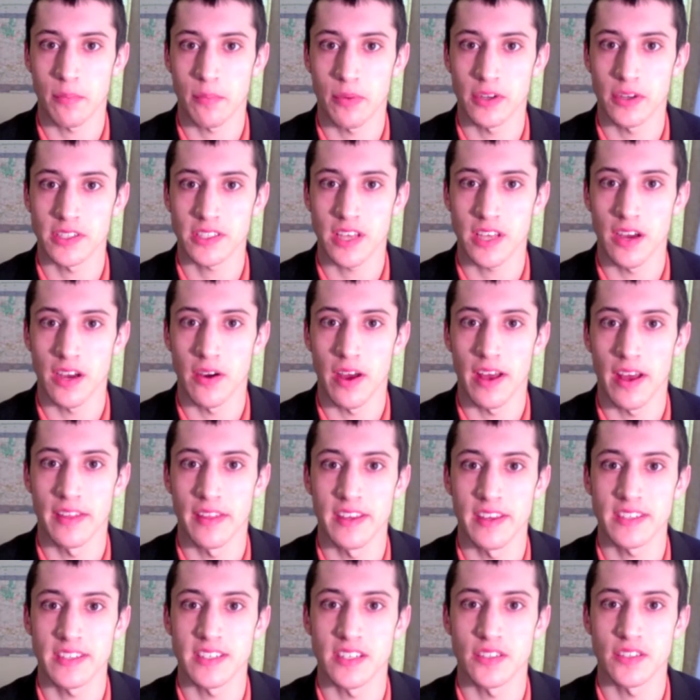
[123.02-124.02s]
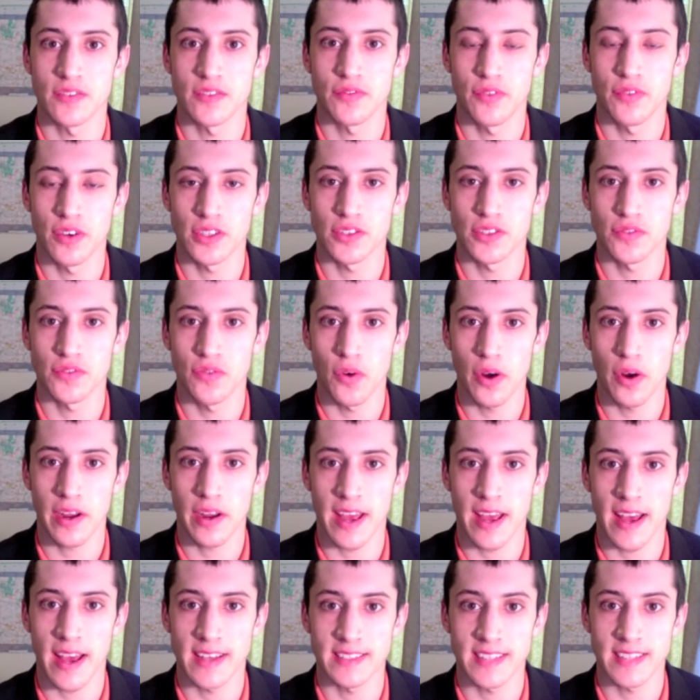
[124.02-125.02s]
Briscoe, and this is Foot's
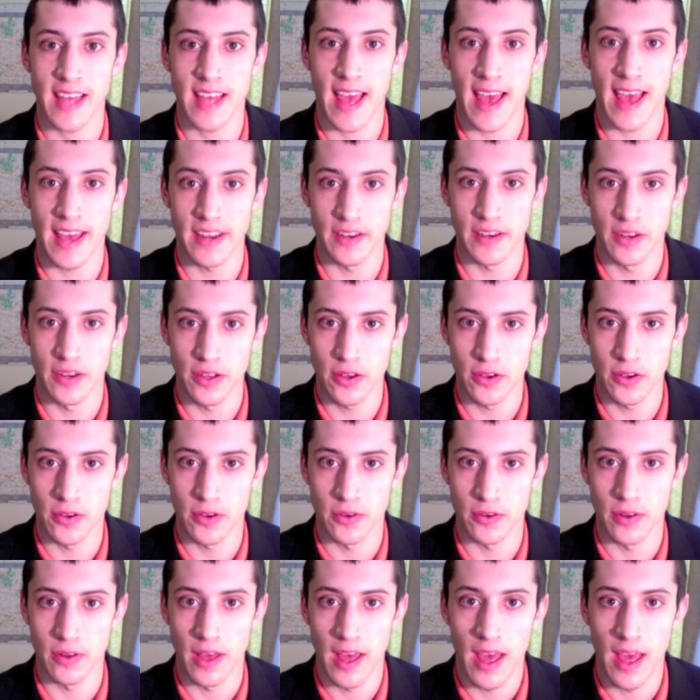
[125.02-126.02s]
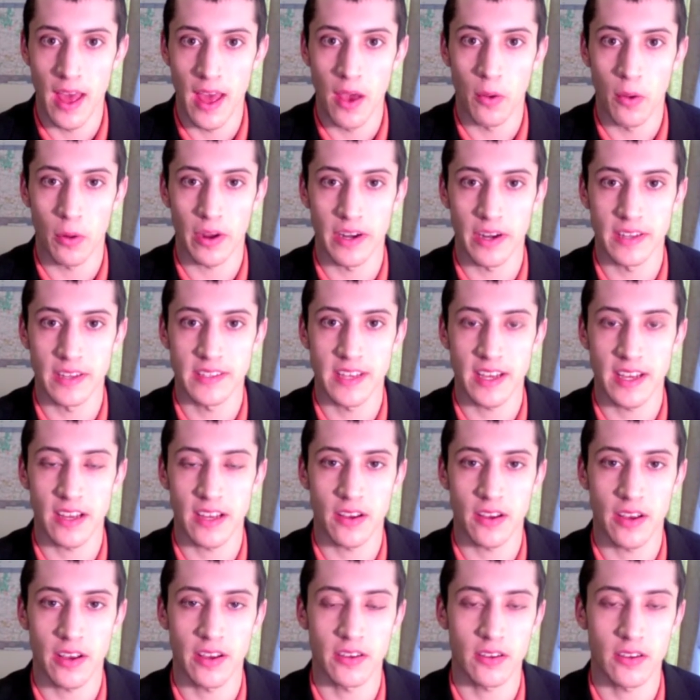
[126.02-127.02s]
Forecast at noon. We're going to take a
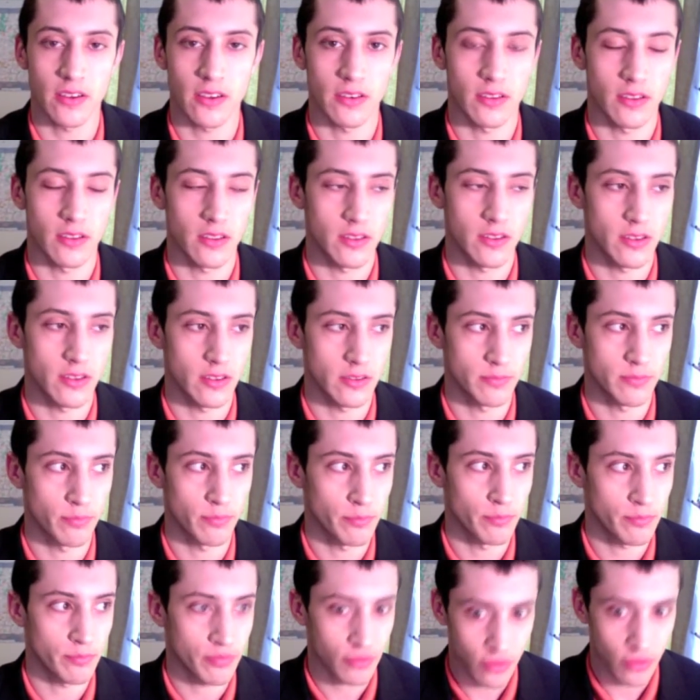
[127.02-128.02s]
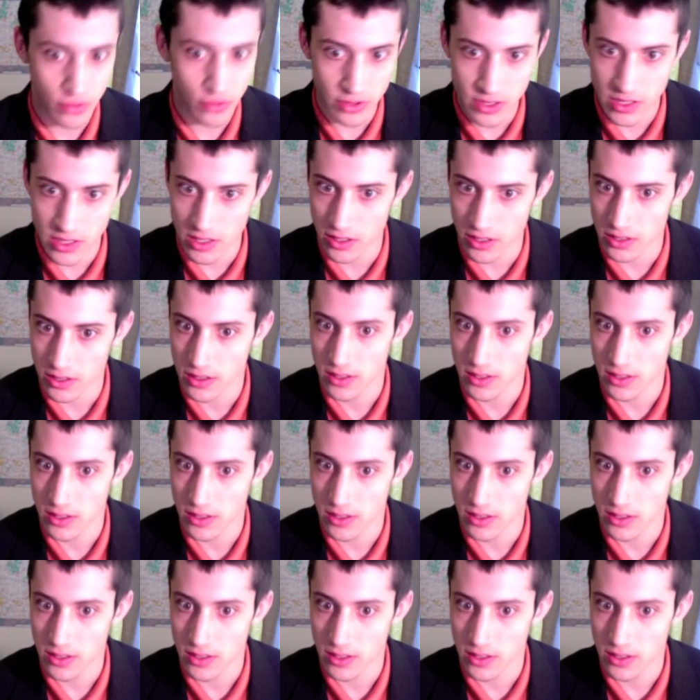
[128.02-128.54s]
quick... breathe.